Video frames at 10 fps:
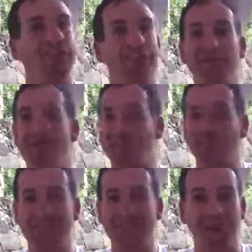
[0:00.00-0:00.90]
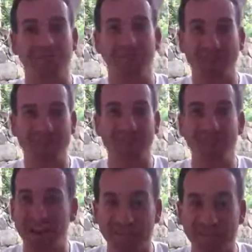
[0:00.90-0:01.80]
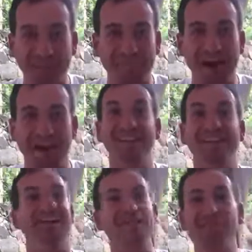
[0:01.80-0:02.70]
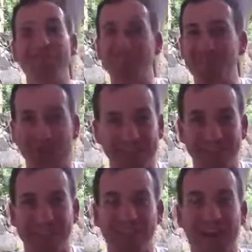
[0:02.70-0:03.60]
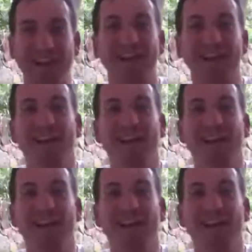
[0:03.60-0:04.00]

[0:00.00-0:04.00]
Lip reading: You didn't want to tell your friends and family about it. None of us wanted to do that.